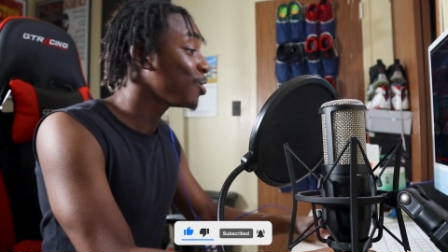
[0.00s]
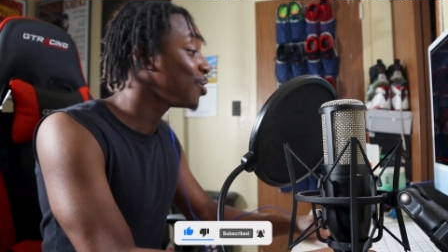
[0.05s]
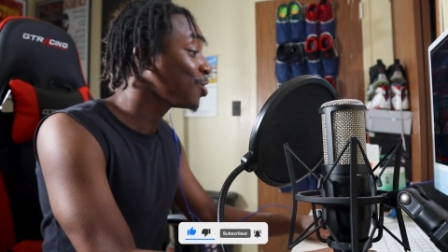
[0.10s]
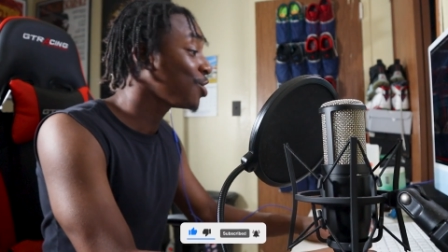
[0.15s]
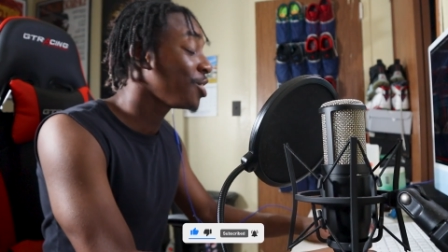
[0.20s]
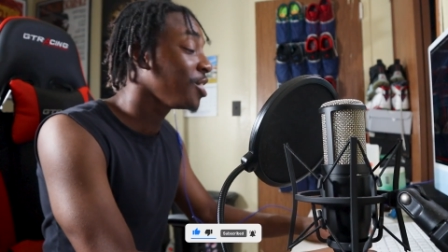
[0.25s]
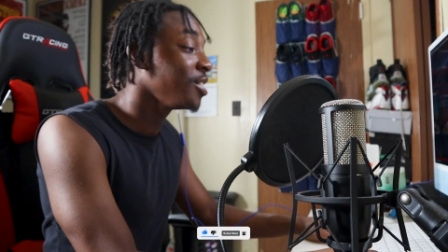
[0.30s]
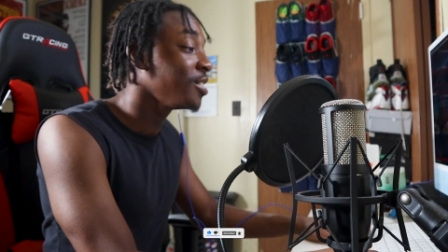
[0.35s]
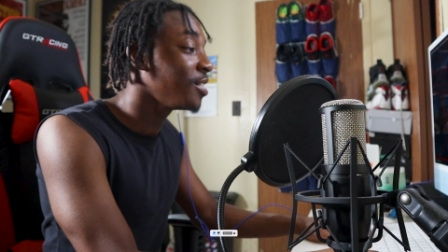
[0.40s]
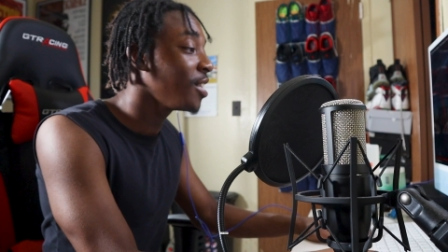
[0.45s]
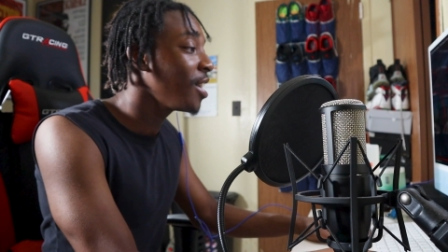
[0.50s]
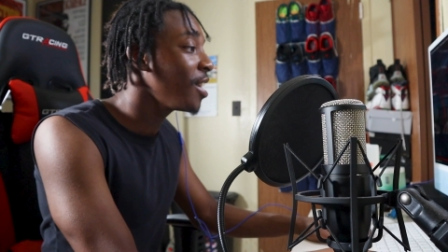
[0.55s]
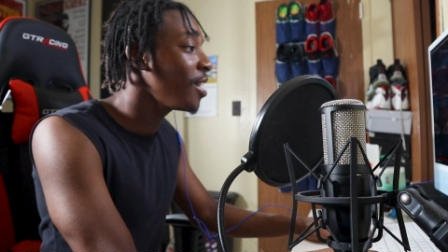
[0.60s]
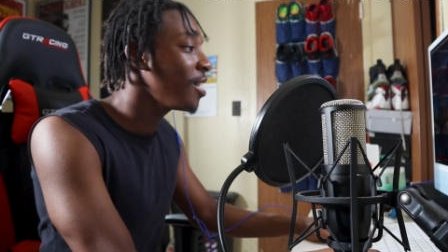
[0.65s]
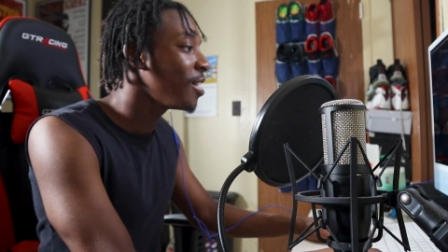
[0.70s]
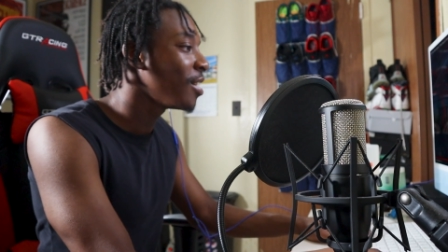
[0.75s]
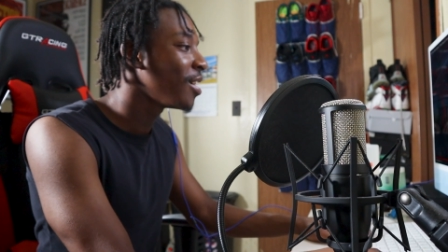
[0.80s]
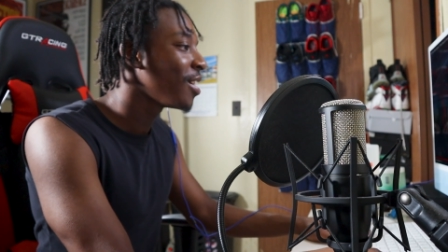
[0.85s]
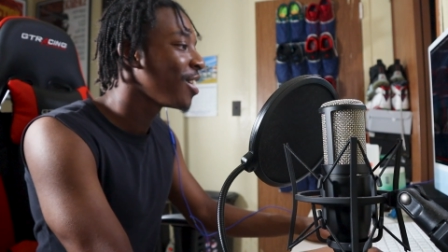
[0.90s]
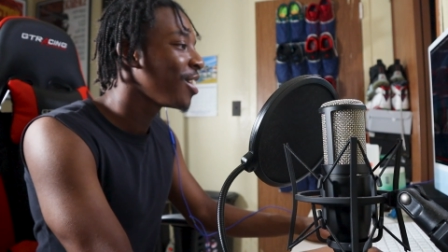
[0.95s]
she's
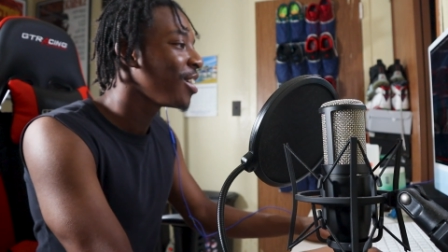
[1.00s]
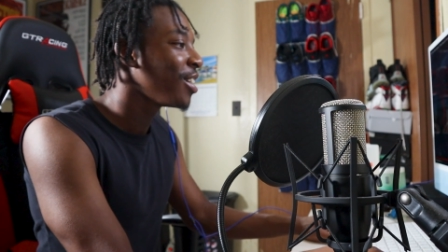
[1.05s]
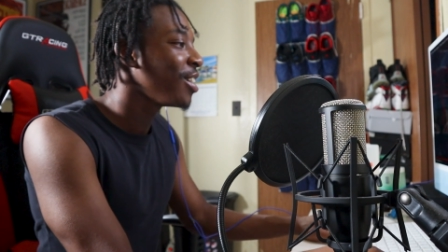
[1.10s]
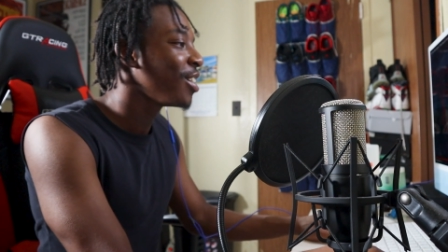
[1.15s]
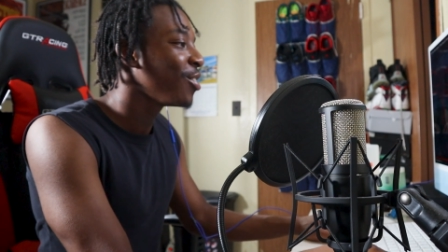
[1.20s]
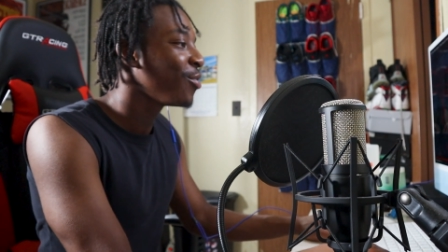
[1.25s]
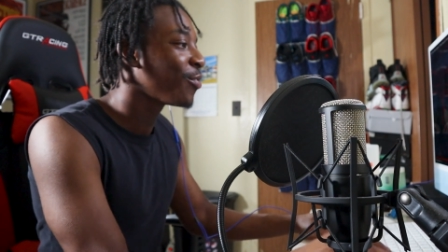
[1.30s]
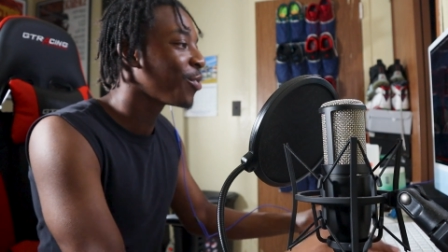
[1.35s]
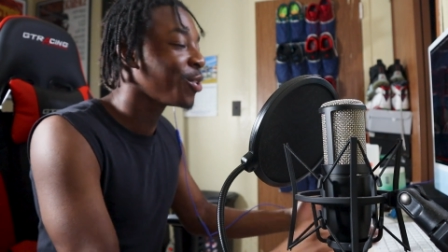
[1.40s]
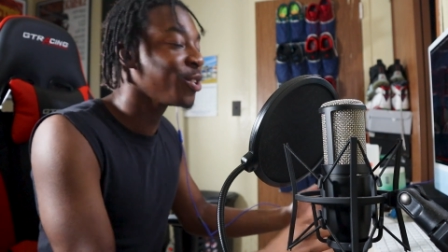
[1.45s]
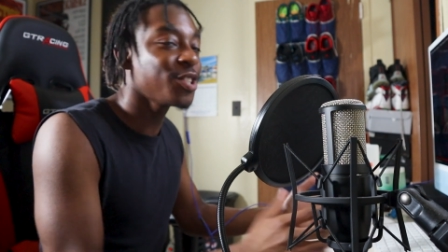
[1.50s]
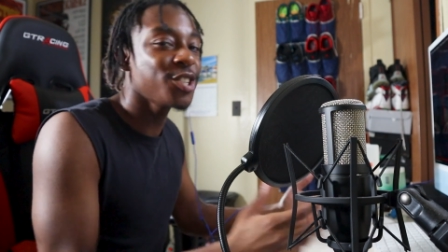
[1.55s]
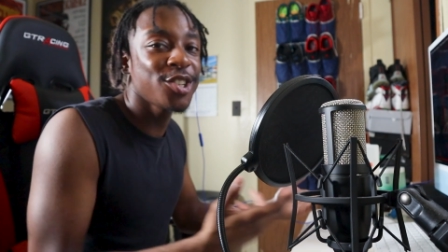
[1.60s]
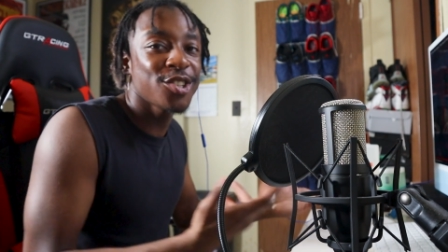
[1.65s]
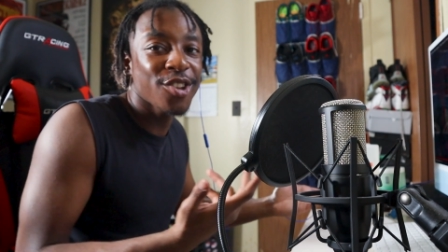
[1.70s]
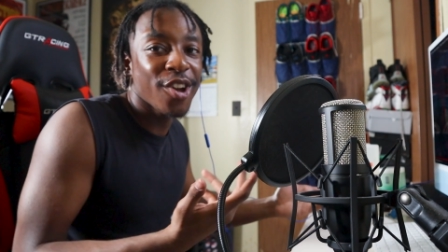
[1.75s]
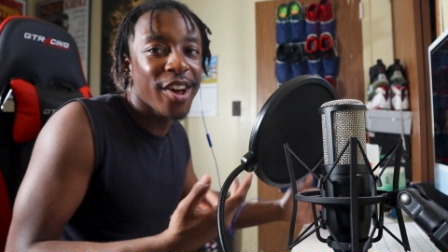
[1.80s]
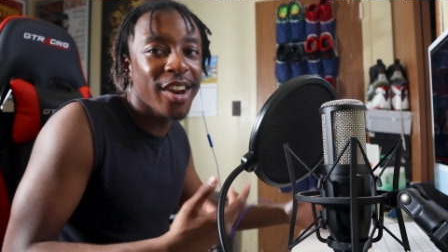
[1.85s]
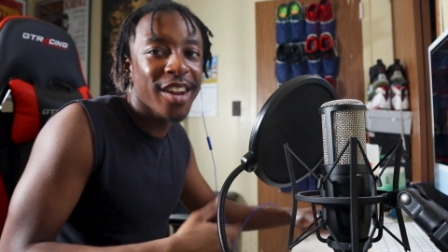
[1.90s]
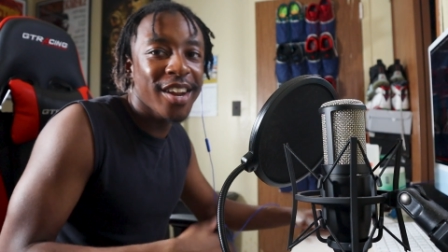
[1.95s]
here. First, she
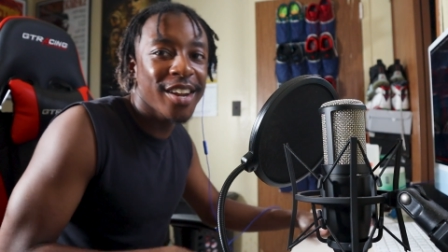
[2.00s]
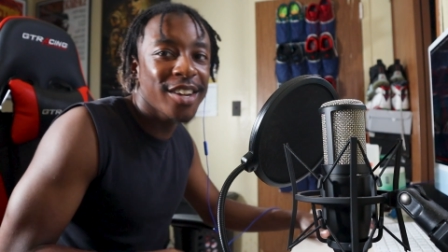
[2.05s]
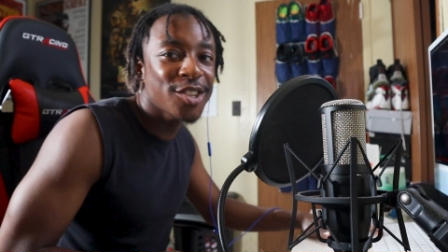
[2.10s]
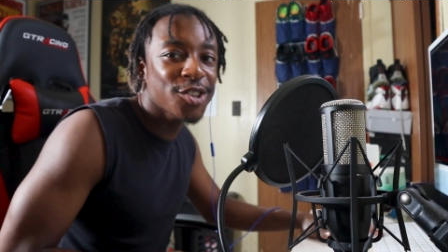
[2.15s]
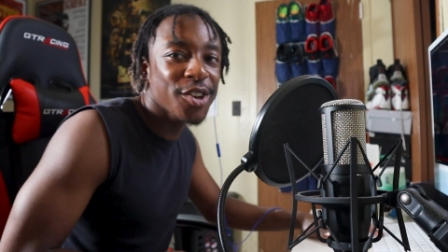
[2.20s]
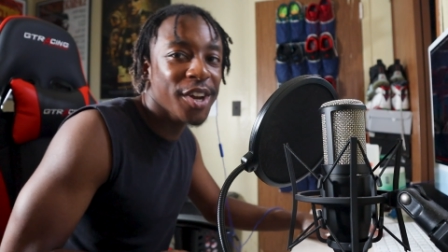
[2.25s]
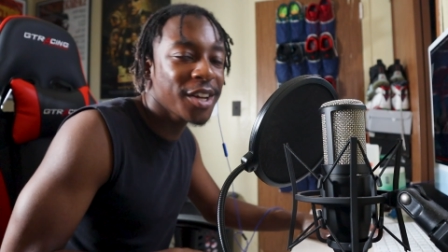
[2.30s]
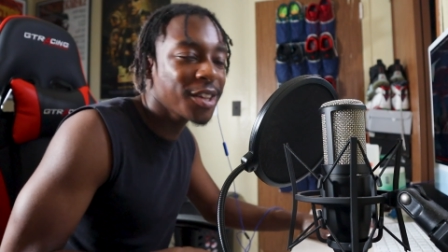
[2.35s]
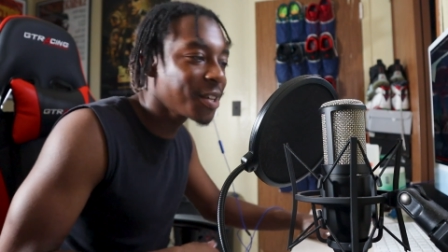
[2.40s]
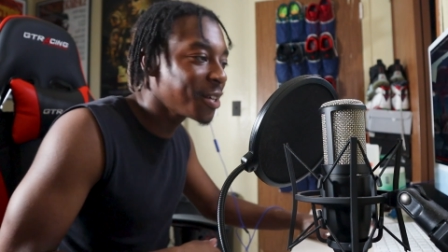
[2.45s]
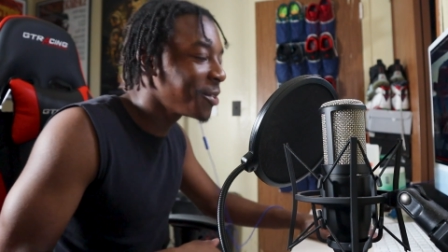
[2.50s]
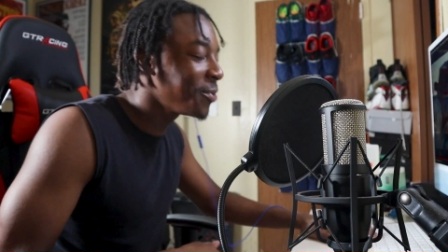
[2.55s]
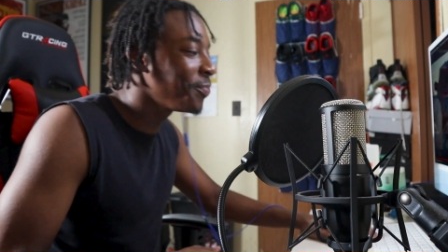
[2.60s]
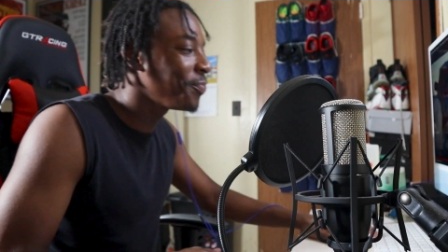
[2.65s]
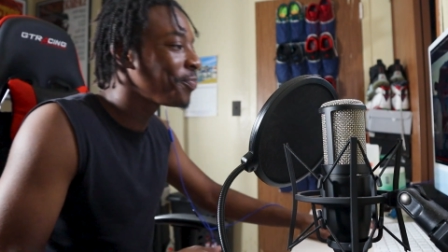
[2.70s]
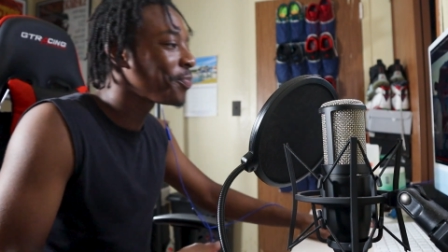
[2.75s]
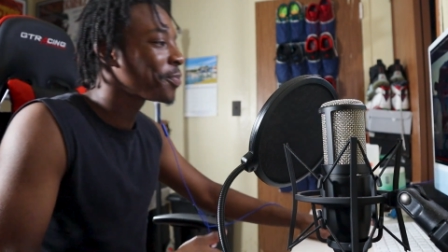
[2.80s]
started in a trailer.